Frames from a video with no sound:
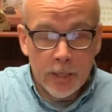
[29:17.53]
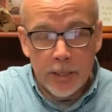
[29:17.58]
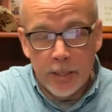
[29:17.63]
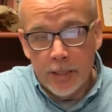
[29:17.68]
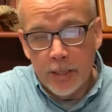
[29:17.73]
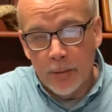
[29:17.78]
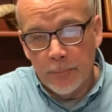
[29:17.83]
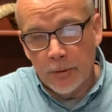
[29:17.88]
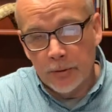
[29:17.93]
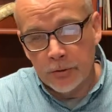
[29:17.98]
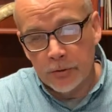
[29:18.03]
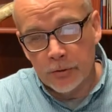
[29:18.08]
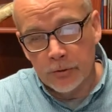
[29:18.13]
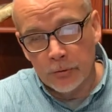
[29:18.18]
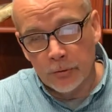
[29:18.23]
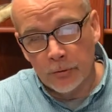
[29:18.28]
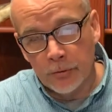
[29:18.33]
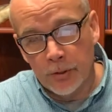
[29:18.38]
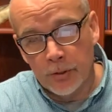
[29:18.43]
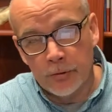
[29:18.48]
and how much is
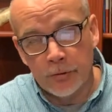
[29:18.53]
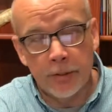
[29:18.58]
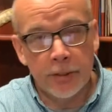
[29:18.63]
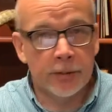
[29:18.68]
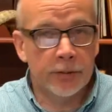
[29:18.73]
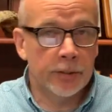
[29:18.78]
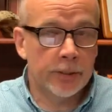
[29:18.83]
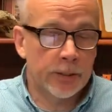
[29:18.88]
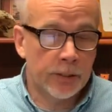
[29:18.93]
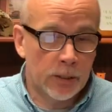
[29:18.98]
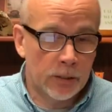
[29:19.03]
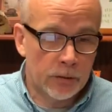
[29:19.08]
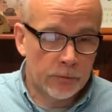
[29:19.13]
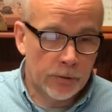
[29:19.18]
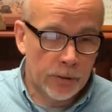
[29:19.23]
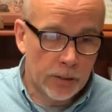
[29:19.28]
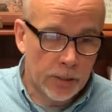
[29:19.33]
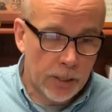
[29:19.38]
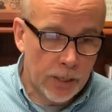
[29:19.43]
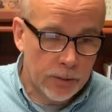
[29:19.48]
still there that needs to get out of
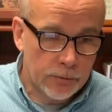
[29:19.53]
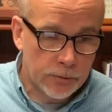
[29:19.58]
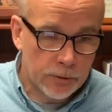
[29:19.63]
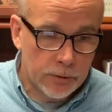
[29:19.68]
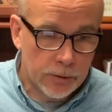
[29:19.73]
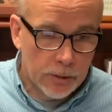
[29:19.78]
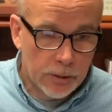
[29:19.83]
our lives?